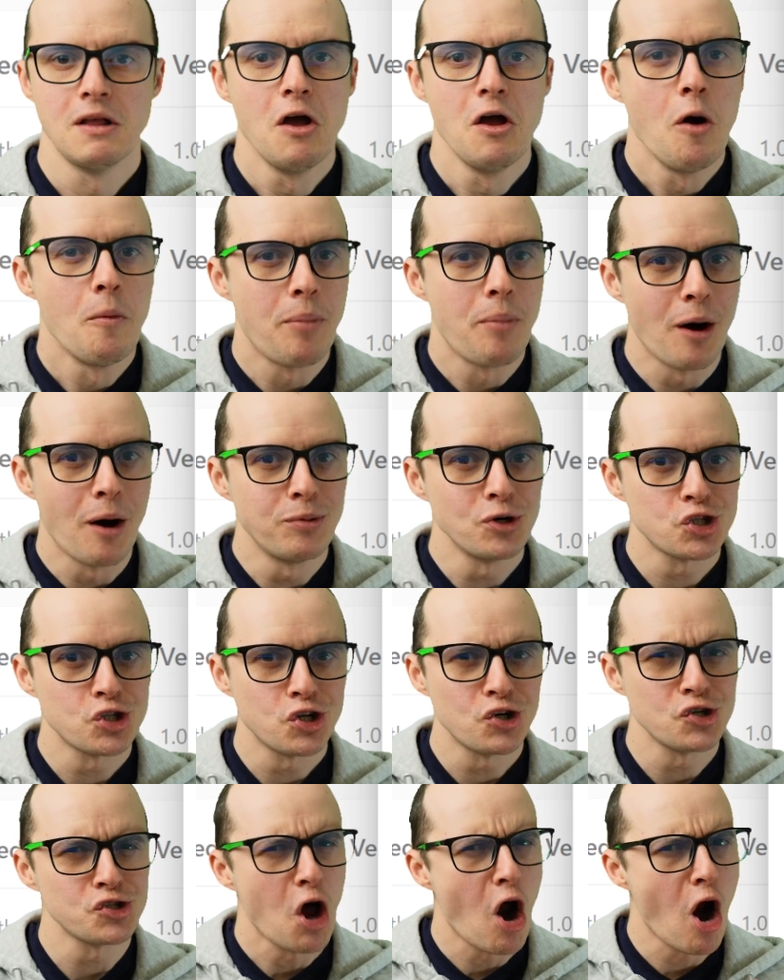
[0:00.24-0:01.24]
Publishers
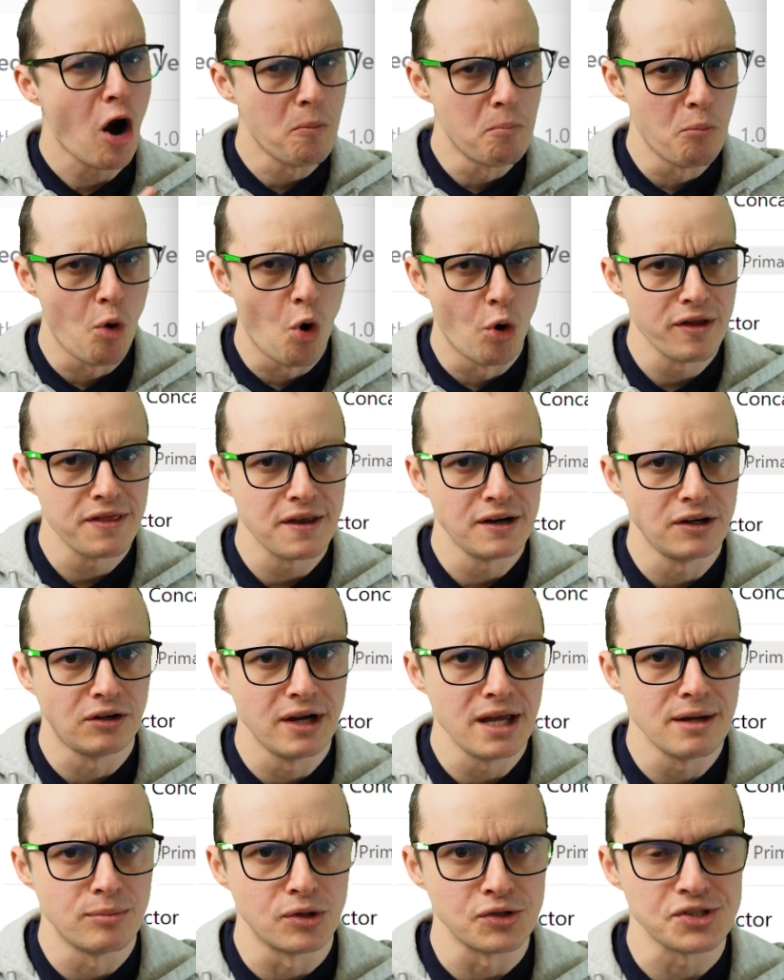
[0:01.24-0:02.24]
are more than
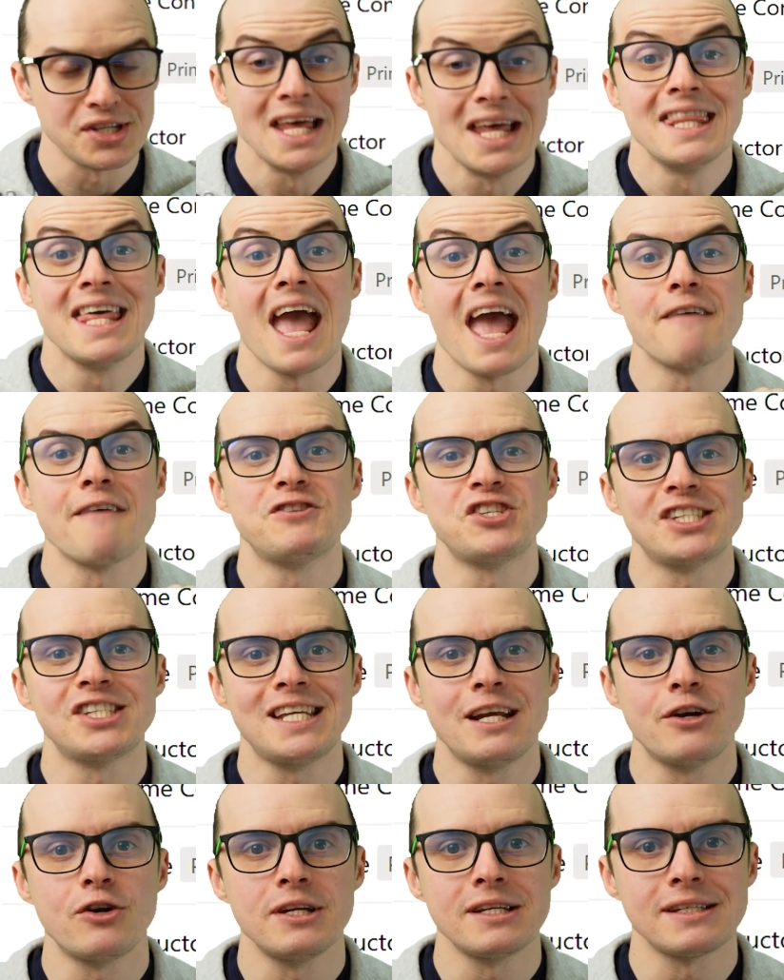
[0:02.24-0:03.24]
labels. They have
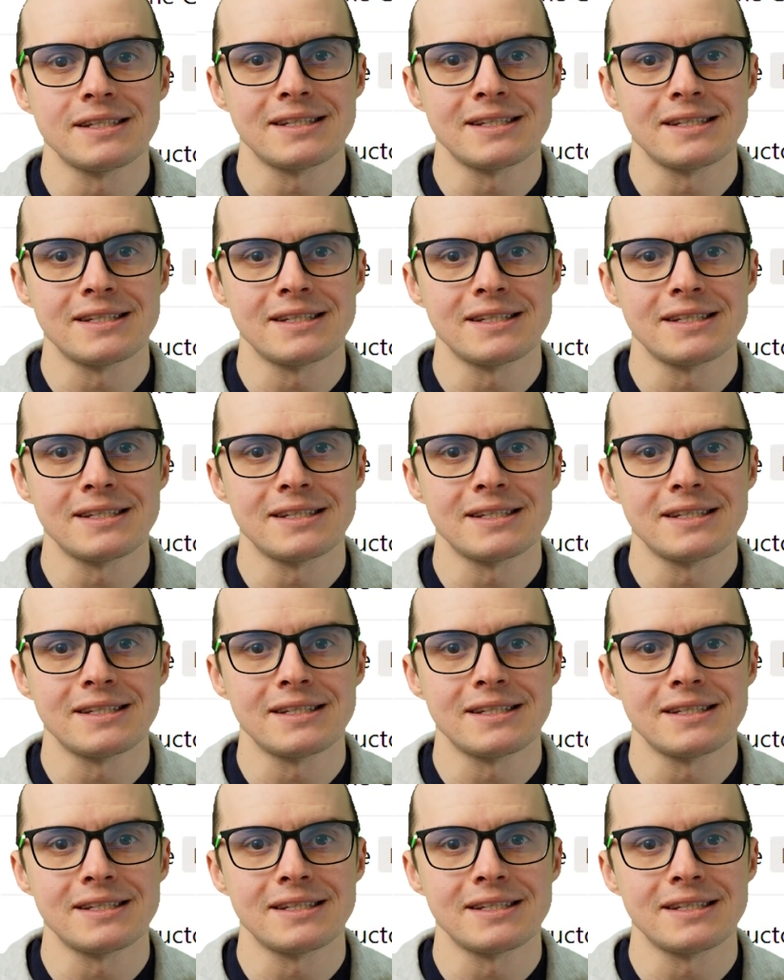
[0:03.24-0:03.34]
serious